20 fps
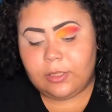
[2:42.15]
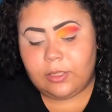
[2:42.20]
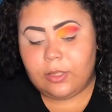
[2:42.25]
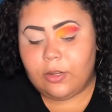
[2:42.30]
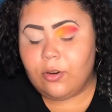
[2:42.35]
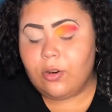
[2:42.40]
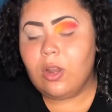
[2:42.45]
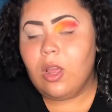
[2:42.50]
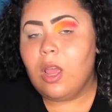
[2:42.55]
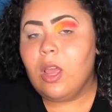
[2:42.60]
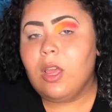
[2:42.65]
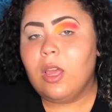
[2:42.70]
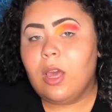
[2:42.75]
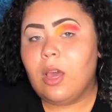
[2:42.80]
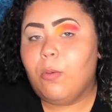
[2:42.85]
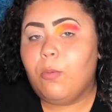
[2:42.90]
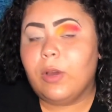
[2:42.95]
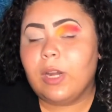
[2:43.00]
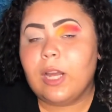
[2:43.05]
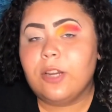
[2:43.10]
So
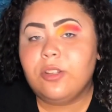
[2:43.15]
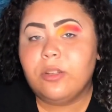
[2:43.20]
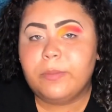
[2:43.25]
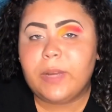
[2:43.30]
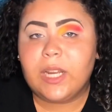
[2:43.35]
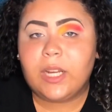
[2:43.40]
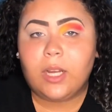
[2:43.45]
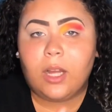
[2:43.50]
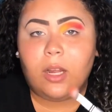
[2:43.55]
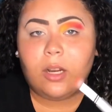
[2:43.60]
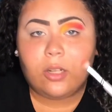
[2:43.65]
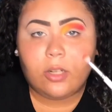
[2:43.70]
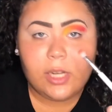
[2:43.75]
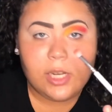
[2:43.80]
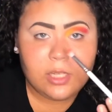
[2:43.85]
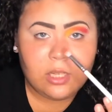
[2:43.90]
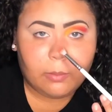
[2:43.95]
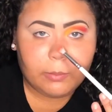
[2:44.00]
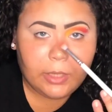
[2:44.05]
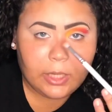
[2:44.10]
when I do my cut
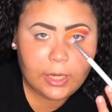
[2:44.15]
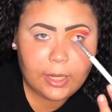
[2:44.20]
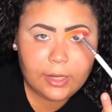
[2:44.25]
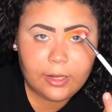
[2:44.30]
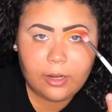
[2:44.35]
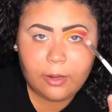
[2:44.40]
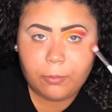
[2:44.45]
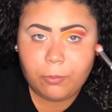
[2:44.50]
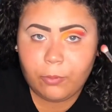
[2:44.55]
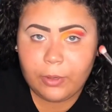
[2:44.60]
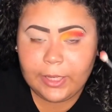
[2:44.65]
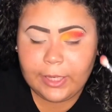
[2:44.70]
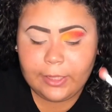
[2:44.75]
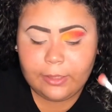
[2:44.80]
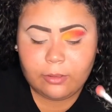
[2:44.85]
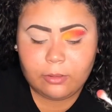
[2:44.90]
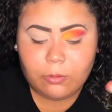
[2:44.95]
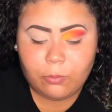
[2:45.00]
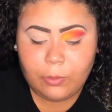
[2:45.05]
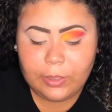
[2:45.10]
crease, I'm gonna end up
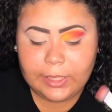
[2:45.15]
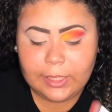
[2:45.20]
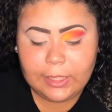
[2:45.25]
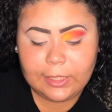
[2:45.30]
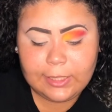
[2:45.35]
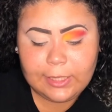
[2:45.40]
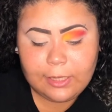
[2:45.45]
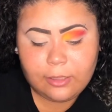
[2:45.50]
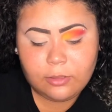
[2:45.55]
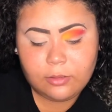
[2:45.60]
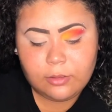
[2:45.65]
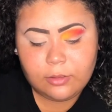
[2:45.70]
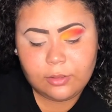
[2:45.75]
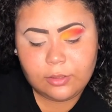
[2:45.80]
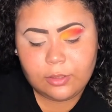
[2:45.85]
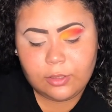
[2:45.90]
winging, winging it out.